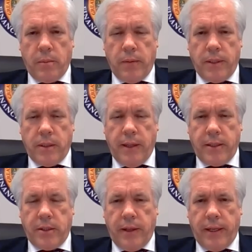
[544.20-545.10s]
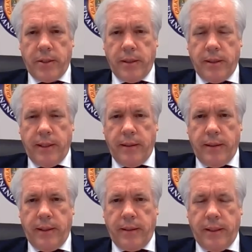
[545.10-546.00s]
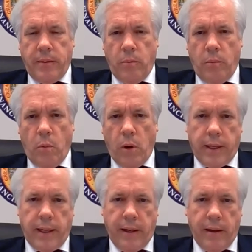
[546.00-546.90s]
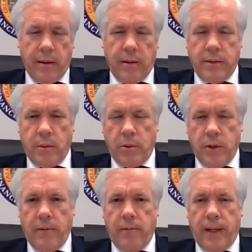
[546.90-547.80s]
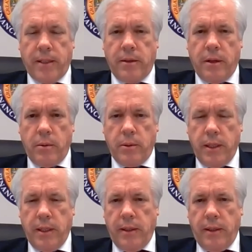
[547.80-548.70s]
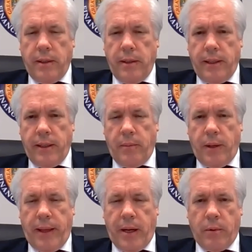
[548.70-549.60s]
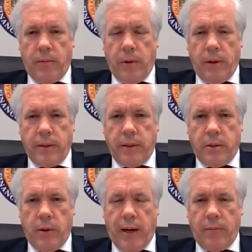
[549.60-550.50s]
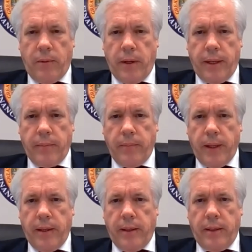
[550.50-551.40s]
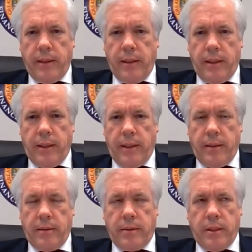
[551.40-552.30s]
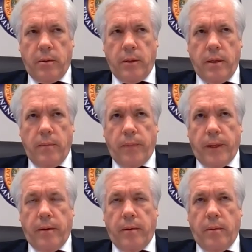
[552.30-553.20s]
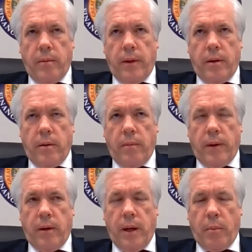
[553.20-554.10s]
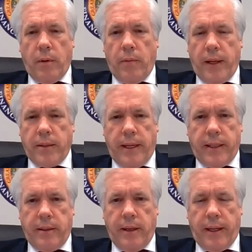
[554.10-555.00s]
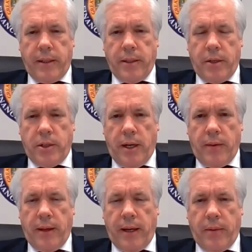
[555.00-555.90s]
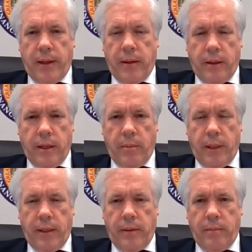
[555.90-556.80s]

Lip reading: of its legislation, and it didn't work here, so we're trying to fix those. And by that, I'm referring to crowdfunding. So there are a number of things I can touch on that I think are going to be,